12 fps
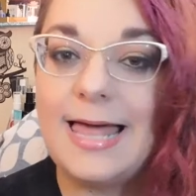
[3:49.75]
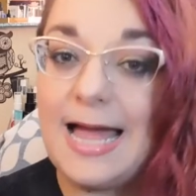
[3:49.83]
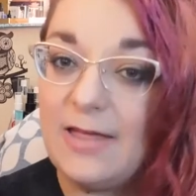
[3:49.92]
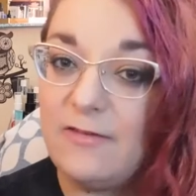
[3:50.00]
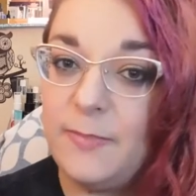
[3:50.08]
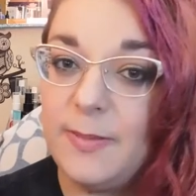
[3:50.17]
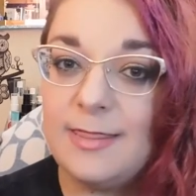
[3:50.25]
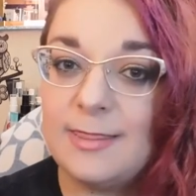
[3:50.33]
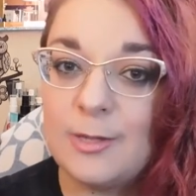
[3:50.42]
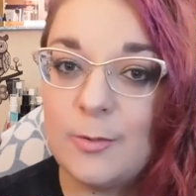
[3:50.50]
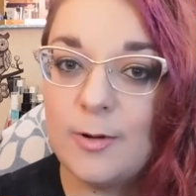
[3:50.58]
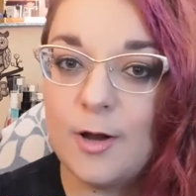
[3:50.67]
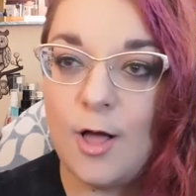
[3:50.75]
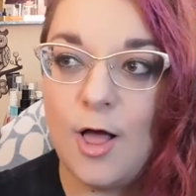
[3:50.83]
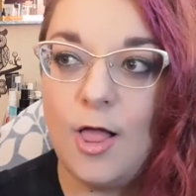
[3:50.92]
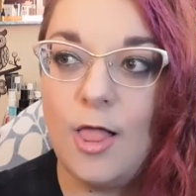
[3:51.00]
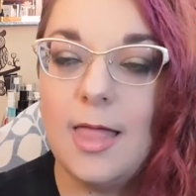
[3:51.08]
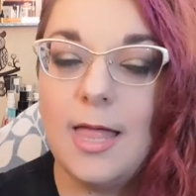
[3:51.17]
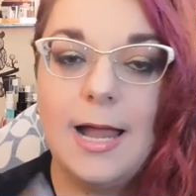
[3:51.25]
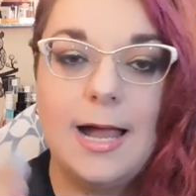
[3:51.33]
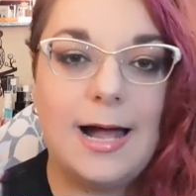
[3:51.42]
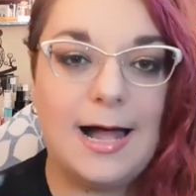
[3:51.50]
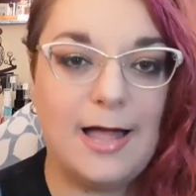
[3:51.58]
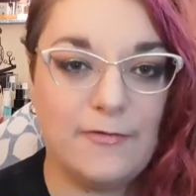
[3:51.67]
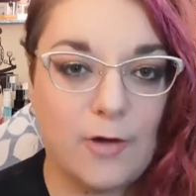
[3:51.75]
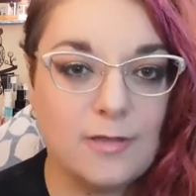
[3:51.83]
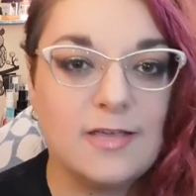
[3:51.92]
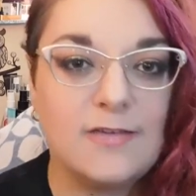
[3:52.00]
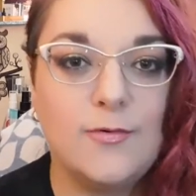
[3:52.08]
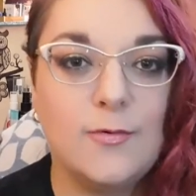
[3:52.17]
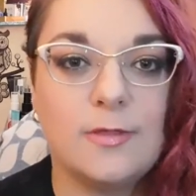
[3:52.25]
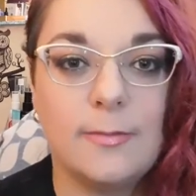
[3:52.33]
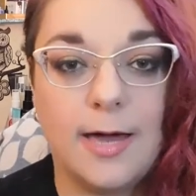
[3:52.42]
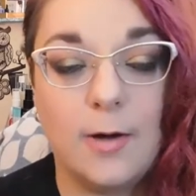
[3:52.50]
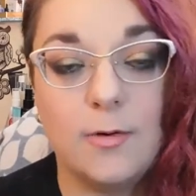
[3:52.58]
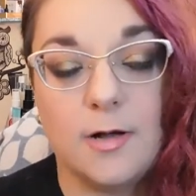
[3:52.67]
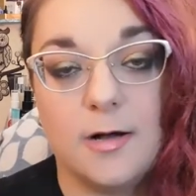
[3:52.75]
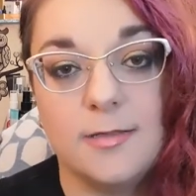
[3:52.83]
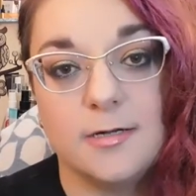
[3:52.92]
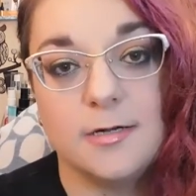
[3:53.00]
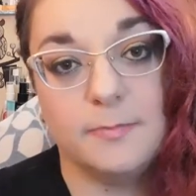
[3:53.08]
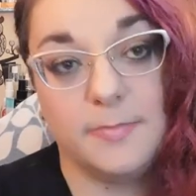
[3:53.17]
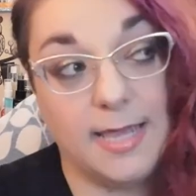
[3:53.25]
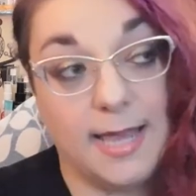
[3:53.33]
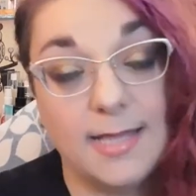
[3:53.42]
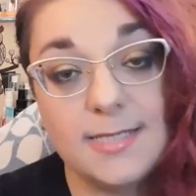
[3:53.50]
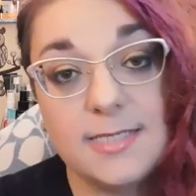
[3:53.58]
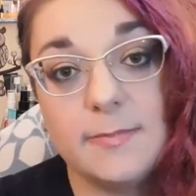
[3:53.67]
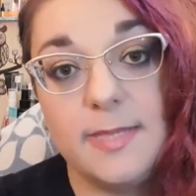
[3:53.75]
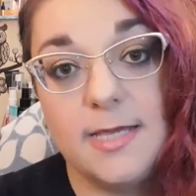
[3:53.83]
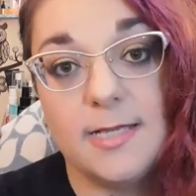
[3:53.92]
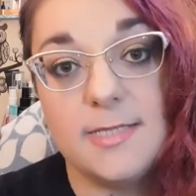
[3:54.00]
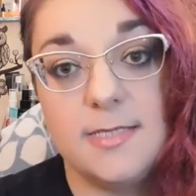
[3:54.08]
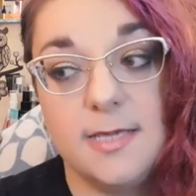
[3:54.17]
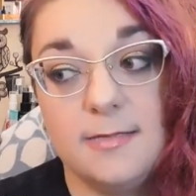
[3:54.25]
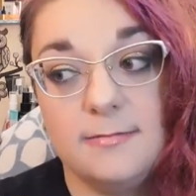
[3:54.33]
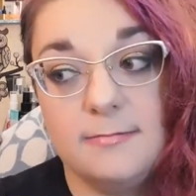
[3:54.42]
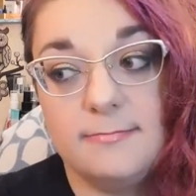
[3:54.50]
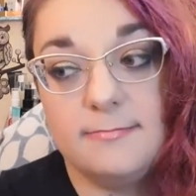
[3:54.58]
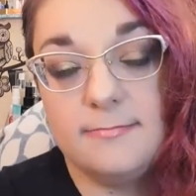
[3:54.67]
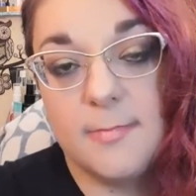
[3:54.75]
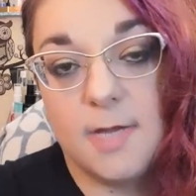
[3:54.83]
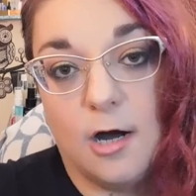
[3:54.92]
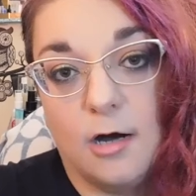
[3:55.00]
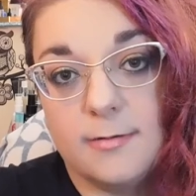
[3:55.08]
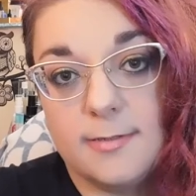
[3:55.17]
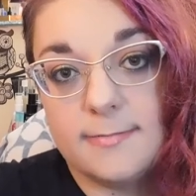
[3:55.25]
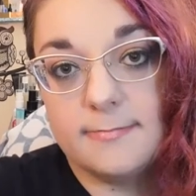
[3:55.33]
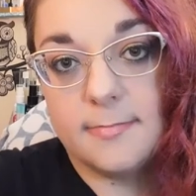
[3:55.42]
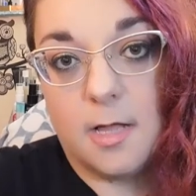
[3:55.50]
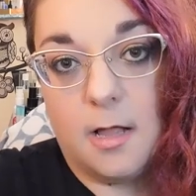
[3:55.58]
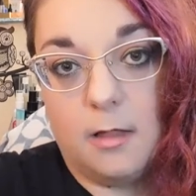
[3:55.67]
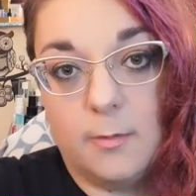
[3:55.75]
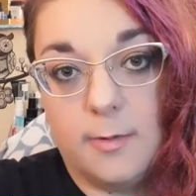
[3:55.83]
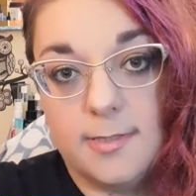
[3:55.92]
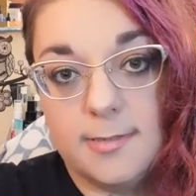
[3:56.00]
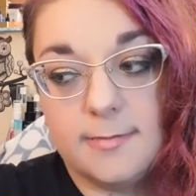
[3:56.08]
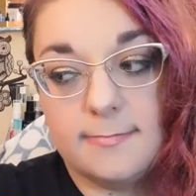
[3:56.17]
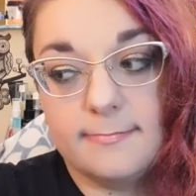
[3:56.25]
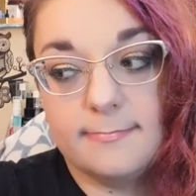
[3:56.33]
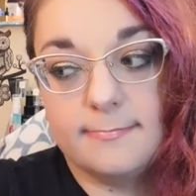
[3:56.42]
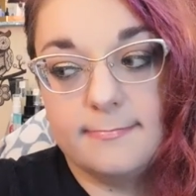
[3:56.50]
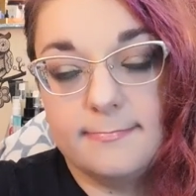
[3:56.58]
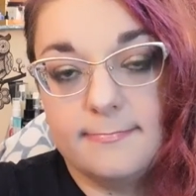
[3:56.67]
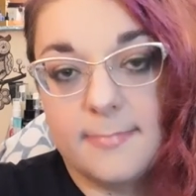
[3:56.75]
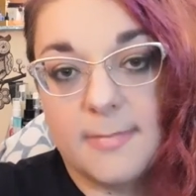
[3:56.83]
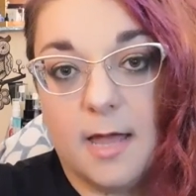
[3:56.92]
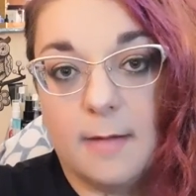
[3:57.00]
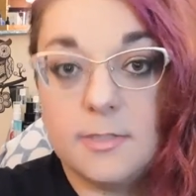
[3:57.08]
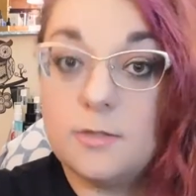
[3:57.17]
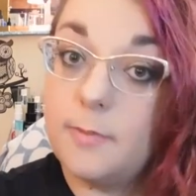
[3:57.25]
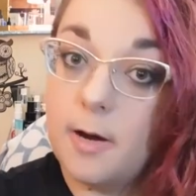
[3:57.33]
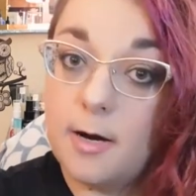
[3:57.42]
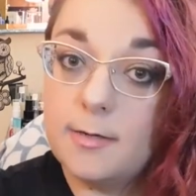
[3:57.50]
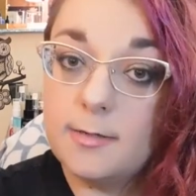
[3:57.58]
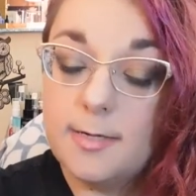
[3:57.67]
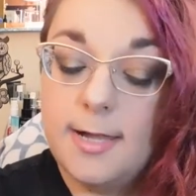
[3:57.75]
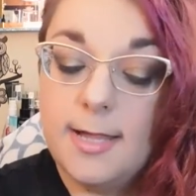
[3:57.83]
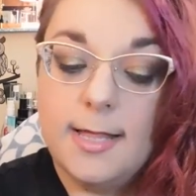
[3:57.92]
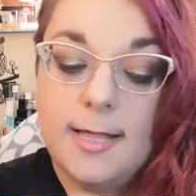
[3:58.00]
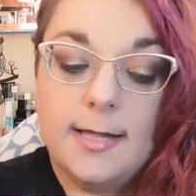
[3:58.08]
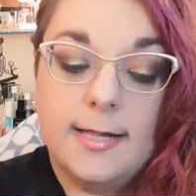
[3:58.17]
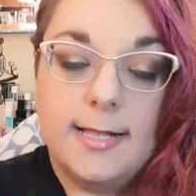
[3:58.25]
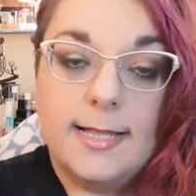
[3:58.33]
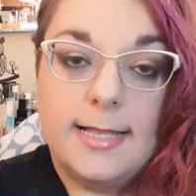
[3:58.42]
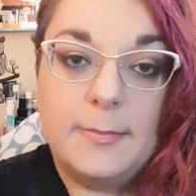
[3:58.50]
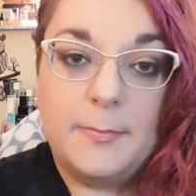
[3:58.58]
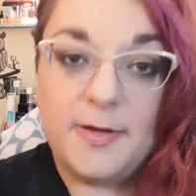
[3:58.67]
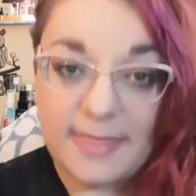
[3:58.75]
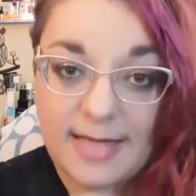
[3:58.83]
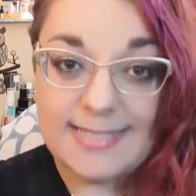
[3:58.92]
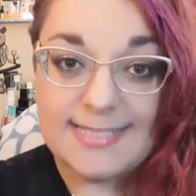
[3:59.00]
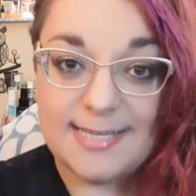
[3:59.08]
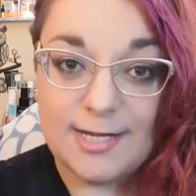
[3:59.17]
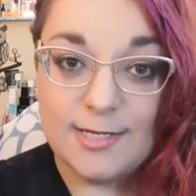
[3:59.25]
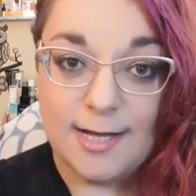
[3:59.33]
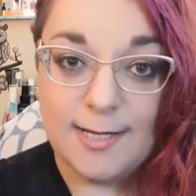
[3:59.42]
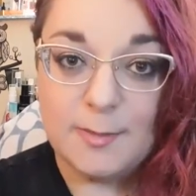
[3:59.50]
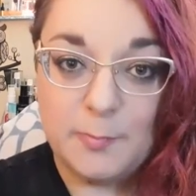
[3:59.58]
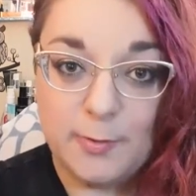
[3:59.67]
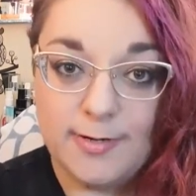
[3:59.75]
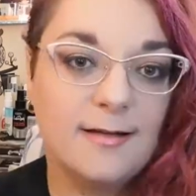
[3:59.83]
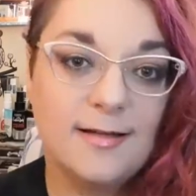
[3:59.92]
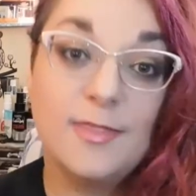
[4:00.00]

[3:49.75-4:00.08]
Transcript: I've been through it all. I've called a few of them out on their BS because they aren't always up to par. But that's still not the point.